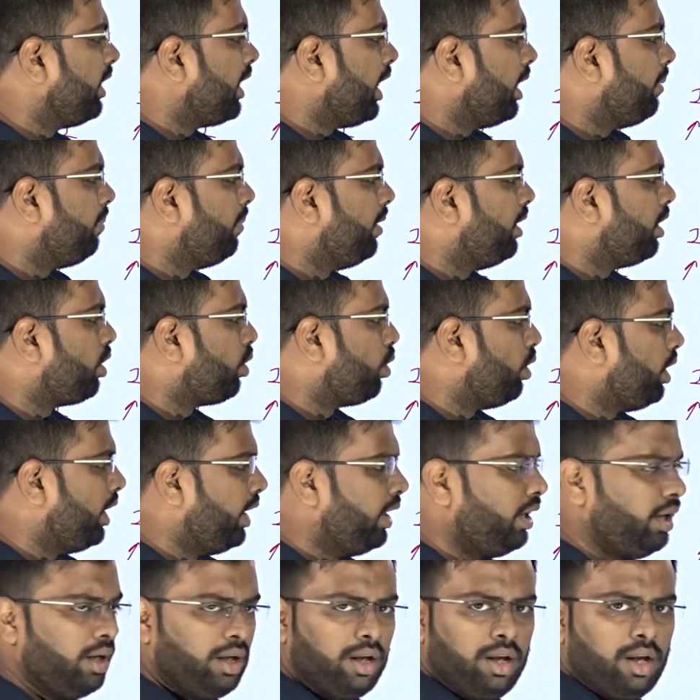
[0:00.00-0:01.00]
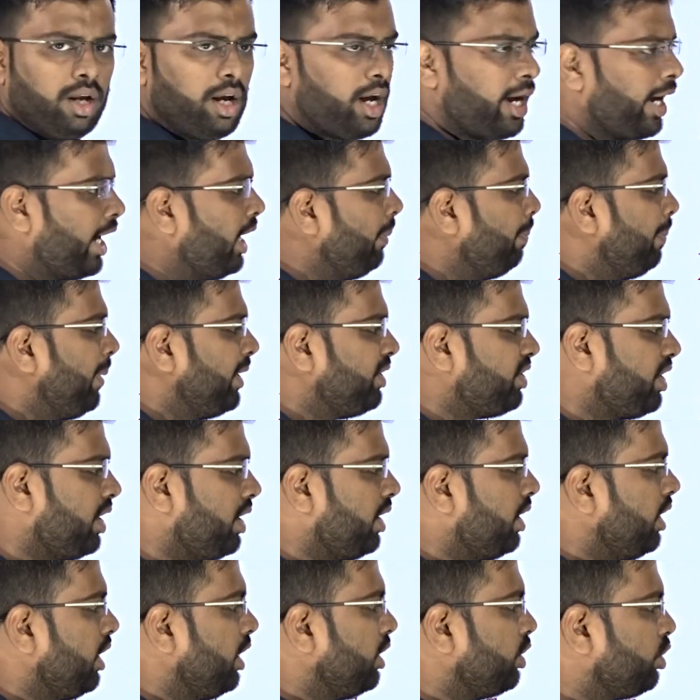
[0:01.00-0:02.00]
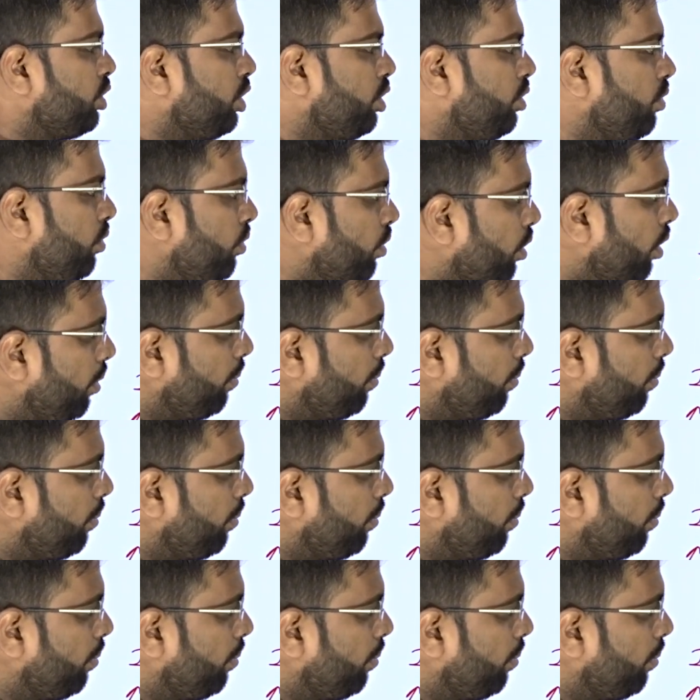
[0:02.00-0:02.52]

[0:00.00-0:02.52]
can be rolling and pitching. So